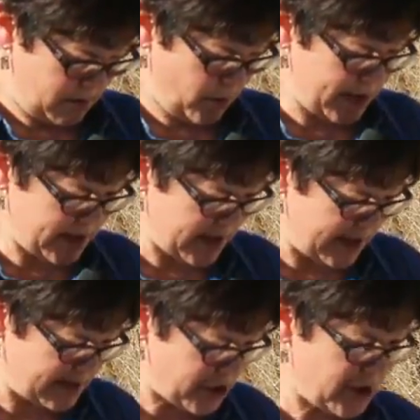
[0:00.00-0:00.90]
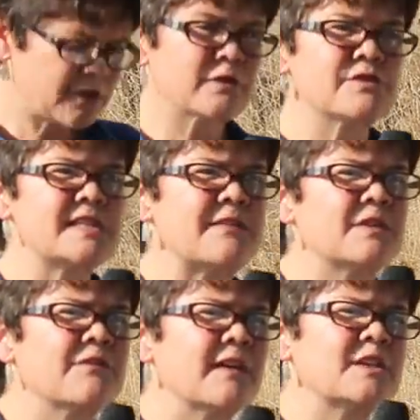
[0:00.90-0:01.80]
We need to engineer those safe
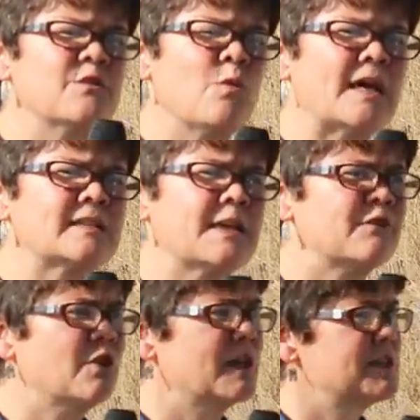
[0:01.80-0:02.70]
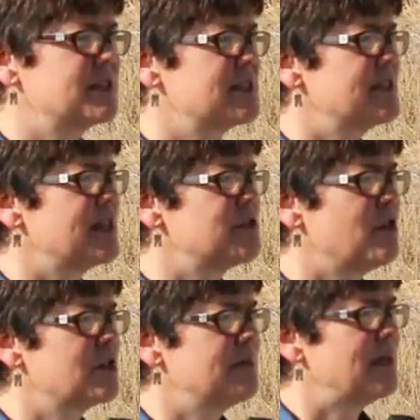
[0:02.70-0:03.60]
and effective wildlife crossings that I
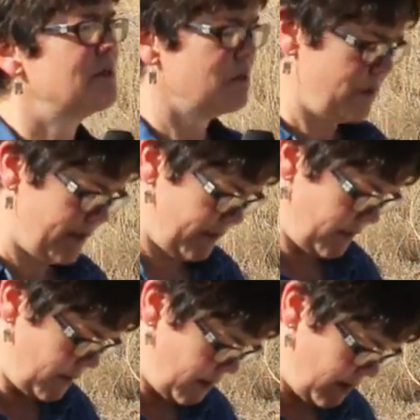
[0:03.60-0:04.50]
talked about with